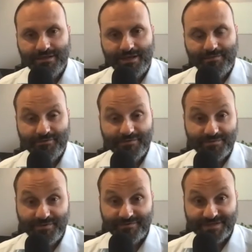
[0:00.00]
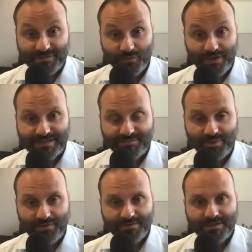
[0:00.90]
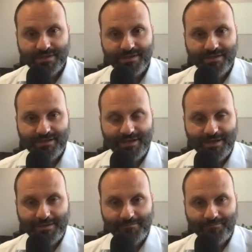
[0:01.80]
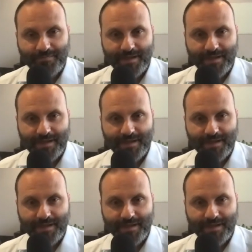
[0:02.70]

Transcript: um, there is a bit of a sweet spot um,